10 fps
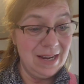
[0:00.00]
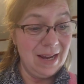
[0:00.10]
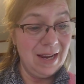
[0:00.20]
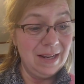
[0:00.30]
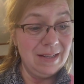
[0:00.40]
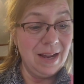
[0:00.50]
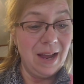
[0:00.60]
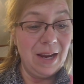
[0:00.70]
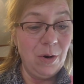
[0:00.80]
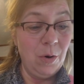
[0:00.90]
and
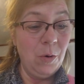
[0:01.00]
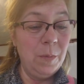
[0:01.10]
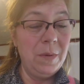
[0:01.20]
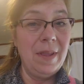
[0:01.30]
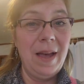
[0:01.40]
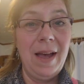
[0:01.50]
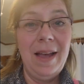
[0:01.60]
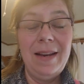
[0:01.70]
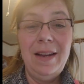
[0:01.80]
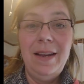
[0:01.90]
I hope
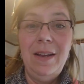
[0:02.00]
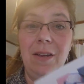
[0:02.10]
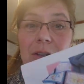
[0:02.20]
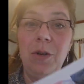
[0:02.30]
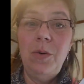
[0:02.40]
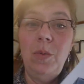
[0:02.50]
that you